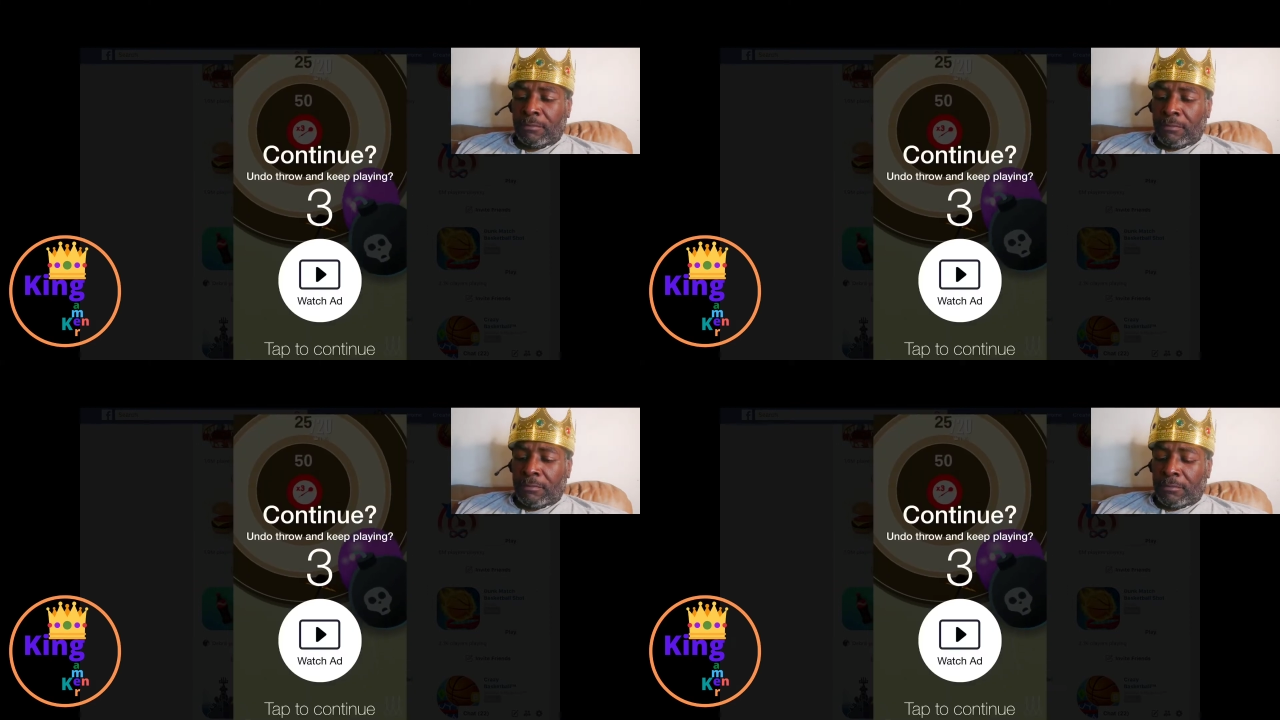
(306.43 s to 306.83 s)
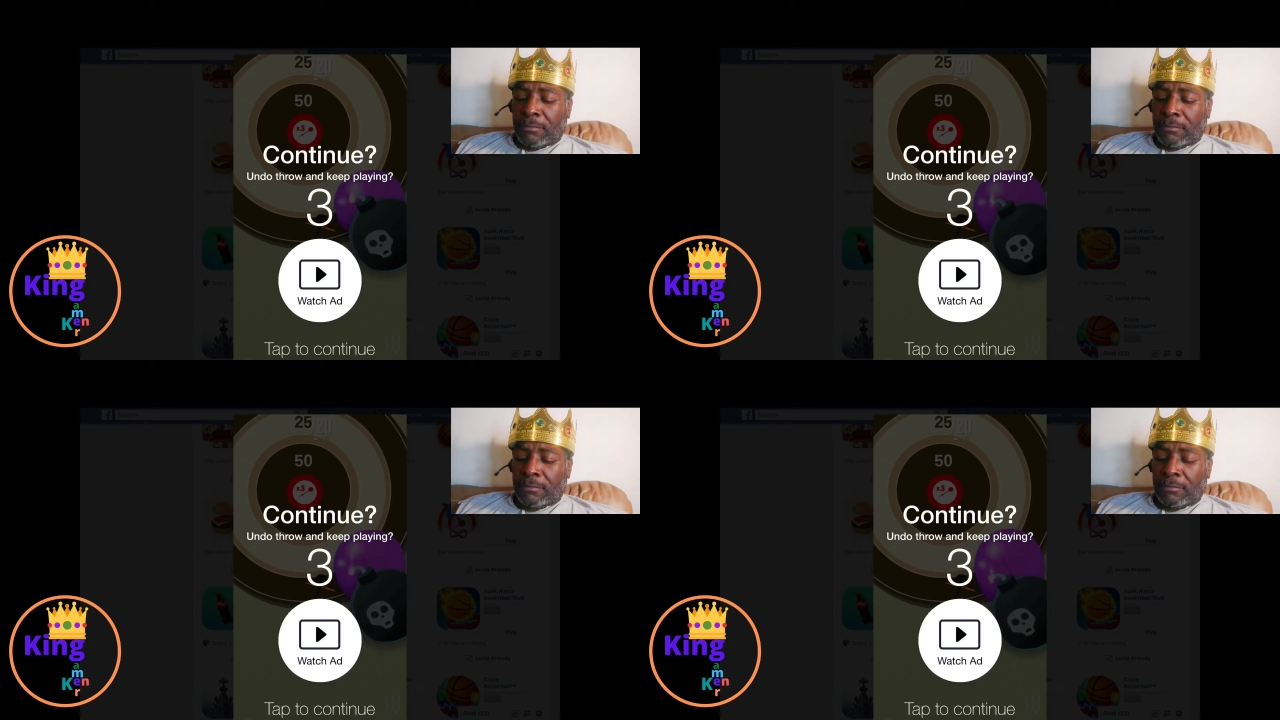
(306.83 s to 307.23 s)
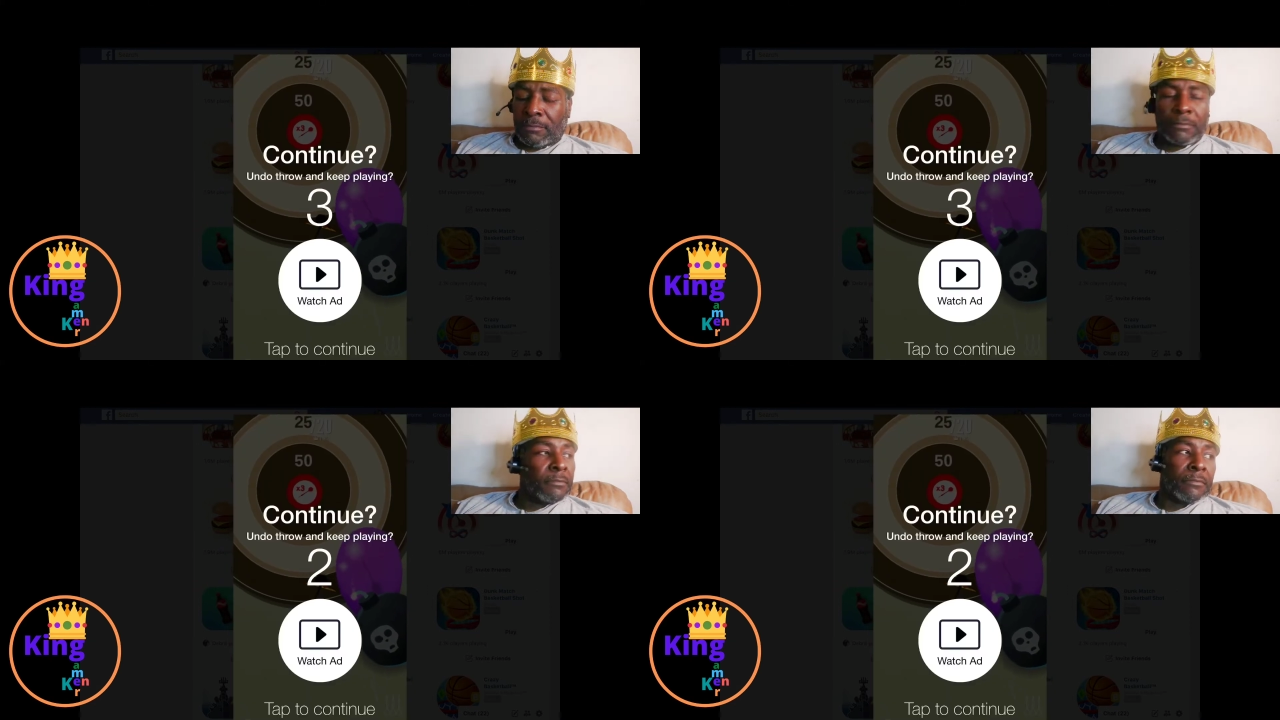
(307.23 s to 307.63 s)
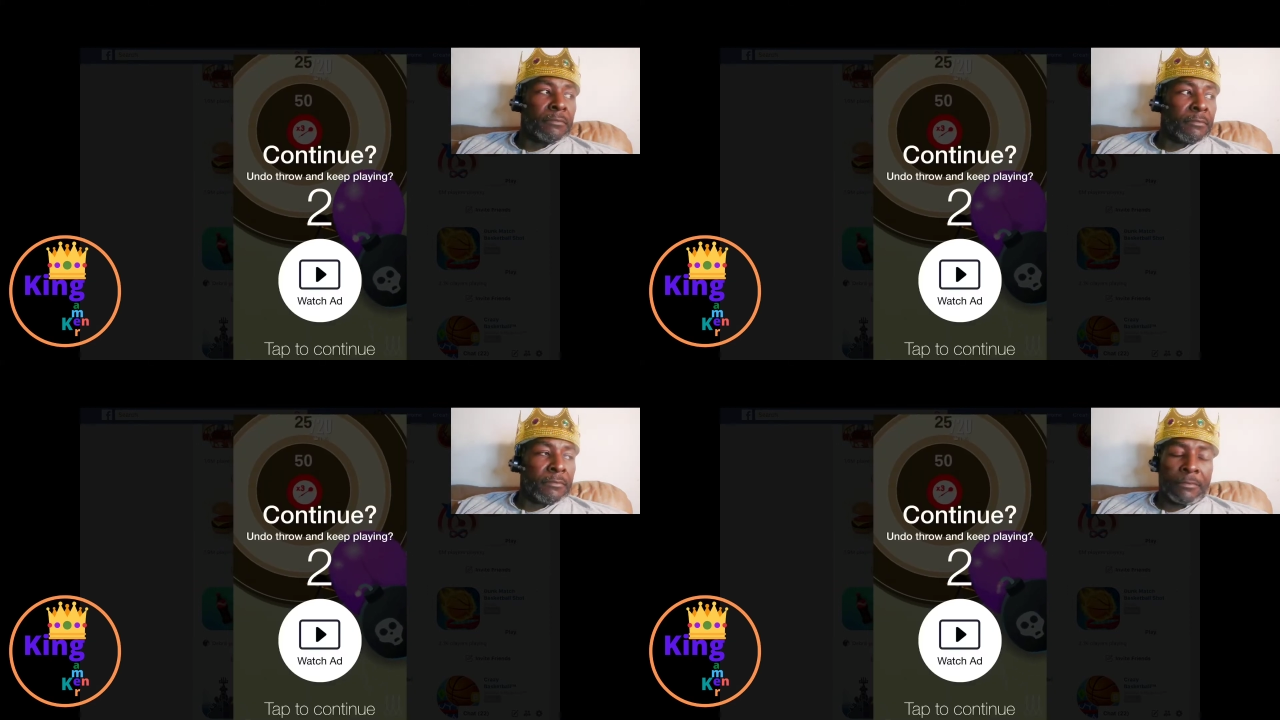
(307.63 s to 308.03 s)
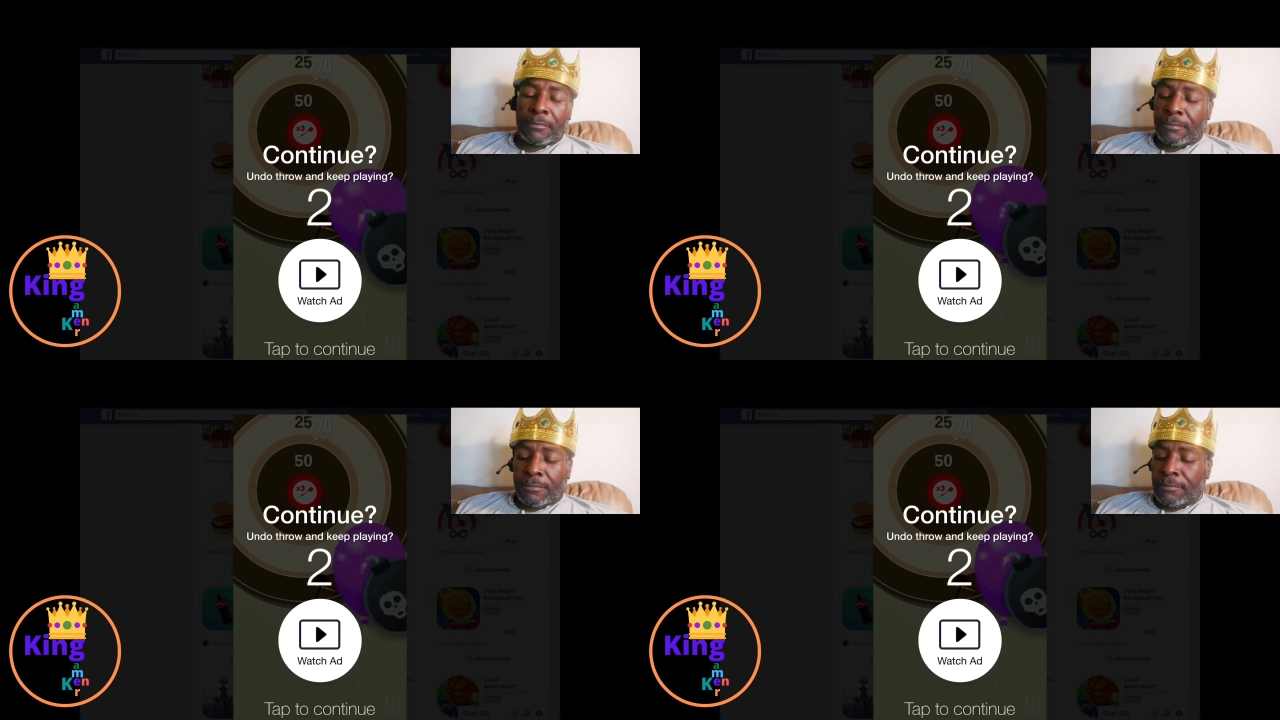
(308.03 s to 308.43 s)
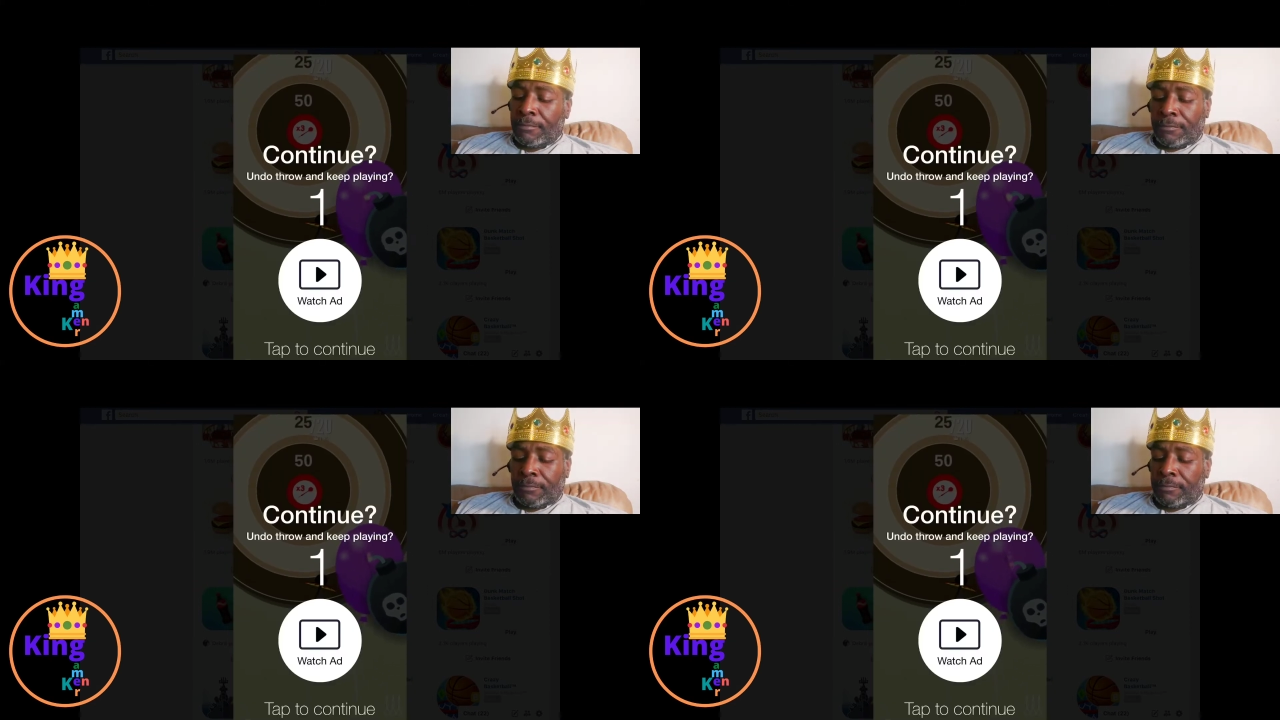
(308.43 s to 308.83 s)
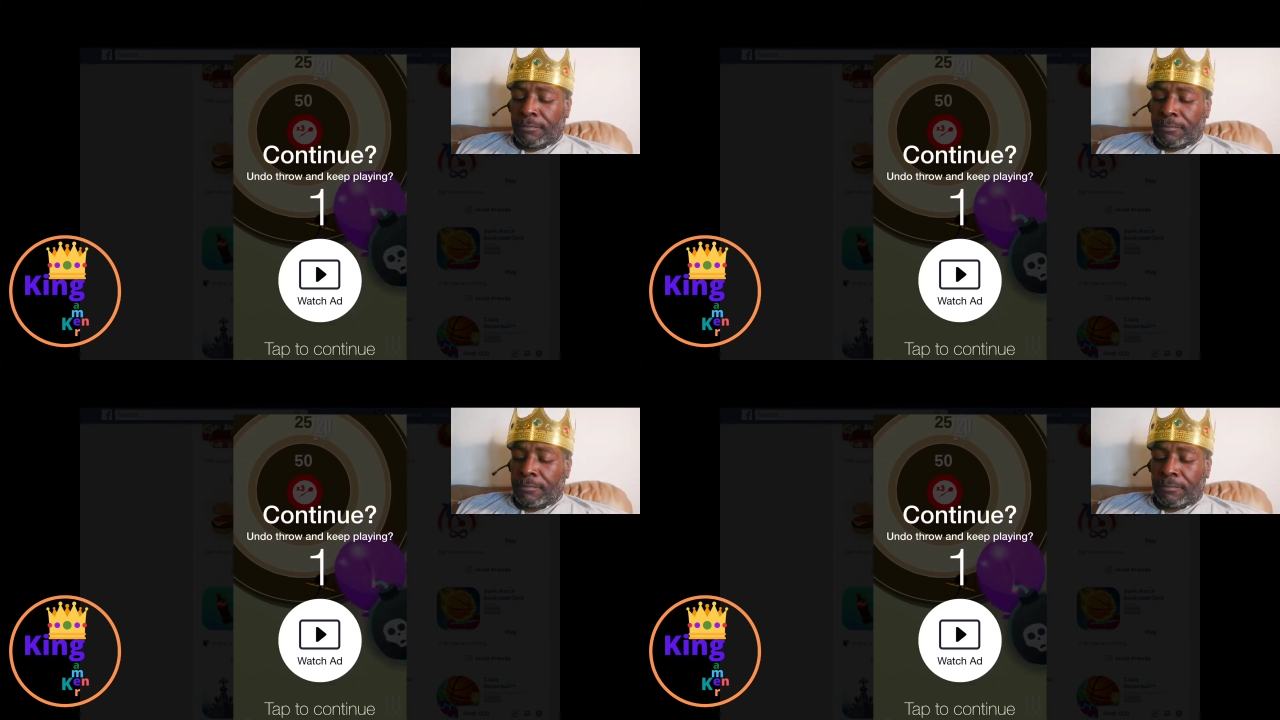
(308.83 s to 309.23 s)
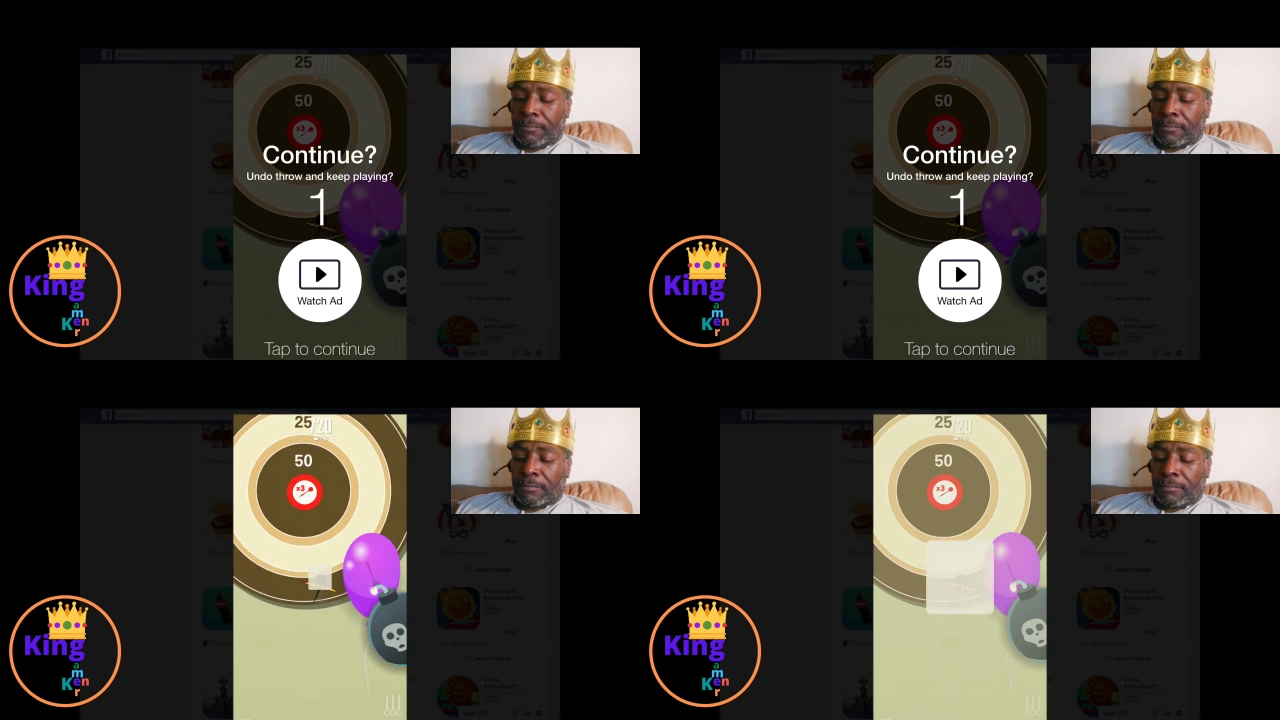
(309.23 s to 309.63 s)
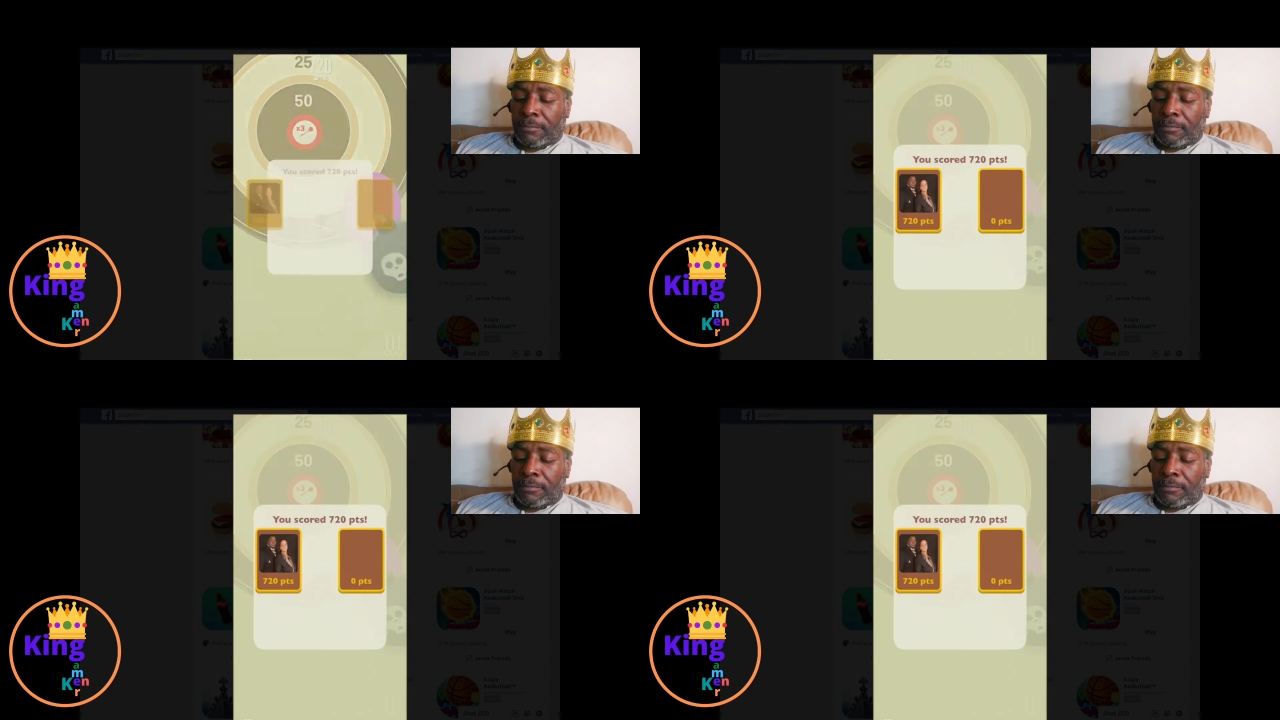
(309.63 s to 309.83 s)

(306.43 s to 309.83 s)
Nothing is said.